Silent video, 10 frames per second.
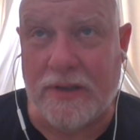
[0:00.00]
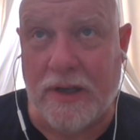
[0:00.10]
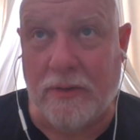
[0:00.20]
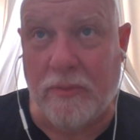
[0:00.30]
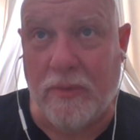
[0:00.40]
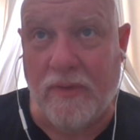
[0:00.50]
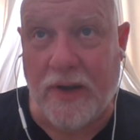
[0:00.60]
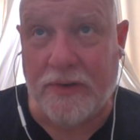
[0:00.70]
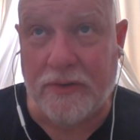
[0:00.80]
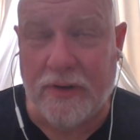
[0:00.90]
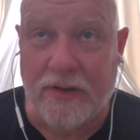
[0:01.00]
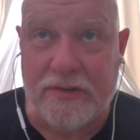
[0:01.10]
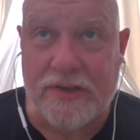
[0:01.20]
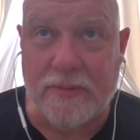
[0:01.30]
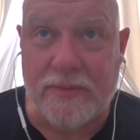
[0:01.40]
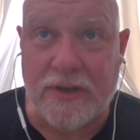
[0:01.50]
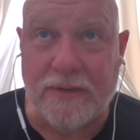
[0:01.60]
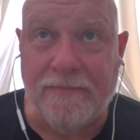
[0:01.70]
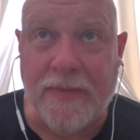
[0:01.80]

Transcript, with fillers: and then I would move on to another subject.